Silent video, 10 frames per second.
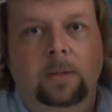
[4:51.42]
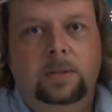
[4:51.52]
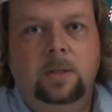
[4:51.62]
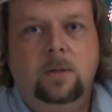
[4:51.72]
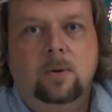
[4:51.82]

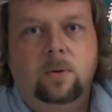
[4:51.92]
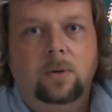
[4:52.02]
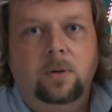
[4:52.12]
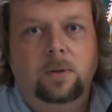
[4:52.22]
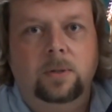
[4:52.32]
This
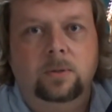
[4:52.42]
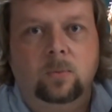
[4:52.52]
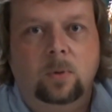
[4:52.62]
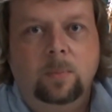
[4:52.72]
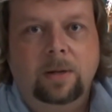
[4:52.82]
guitar is
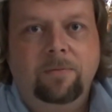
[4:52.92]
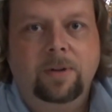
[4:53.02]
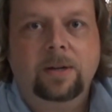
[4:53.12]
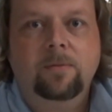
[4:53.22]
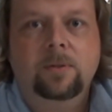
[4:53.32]
one of my
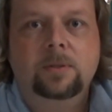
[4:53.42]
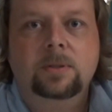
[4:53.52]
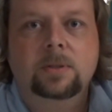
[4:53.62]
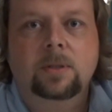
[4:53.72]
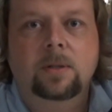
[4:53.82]

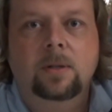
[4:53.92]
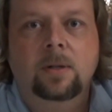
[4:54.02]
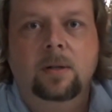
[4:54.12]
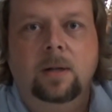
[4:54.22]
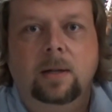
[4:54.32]
favorites
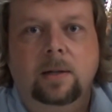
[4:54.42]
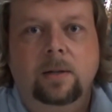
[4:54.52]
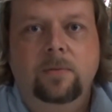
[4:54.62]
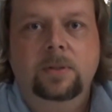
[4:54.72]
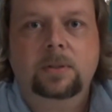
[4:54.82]
I
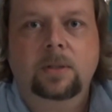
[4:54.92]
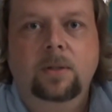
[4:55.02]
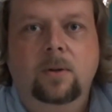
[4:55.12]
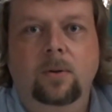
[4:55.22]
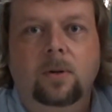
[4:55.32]
love this
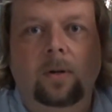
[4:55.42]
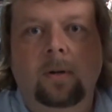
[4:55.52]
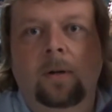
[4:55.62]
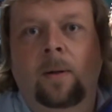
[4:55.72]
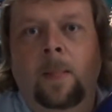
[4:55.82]
guitar,
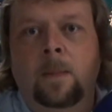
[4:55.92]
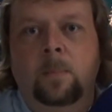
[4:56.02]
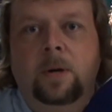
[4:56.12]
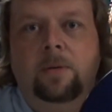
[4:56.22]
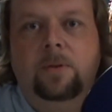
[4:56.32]

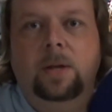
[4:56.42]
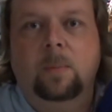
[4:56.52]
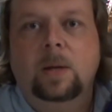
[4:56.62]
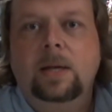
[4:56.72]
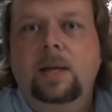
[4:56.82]
but every
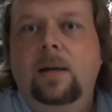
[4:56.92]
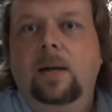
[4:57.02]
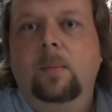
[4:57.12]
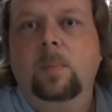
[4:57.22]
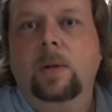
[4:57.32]
time I get it
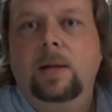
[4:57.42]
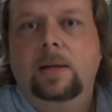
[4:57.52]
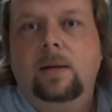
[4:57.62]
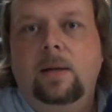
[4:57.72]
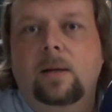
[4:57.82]
out and
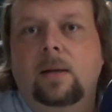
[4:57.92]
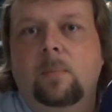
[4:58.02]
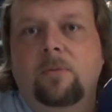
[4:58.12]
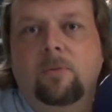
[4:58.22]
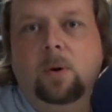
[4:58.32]
play it,
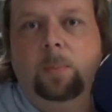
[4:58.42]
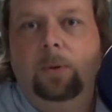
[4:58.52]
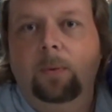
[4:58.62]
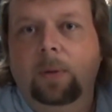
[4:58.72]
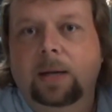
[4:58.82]
before I
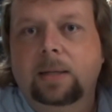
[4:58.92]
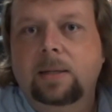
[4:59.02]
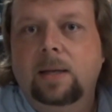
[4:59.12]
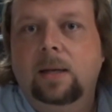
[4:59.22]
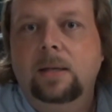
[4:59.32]
put it back in
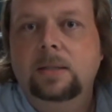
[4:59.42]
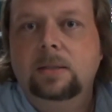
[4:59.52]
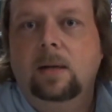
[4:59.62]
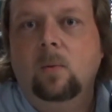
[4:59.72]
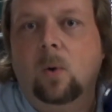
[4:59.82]
the
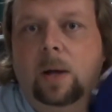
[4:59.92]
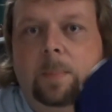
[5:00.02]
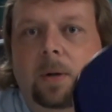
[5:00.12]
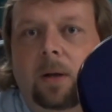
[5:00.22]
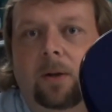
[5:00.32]
case, I
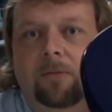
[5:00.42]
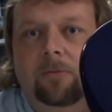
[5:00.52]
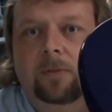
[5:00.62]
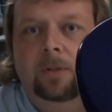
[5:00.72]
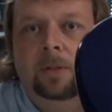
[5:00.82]
wipe it
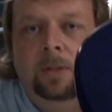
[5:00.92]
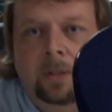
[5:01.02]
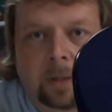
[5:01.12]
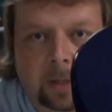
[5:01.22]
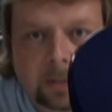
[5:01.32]
off.
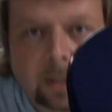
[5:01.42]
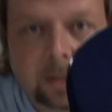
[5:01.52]
Now it's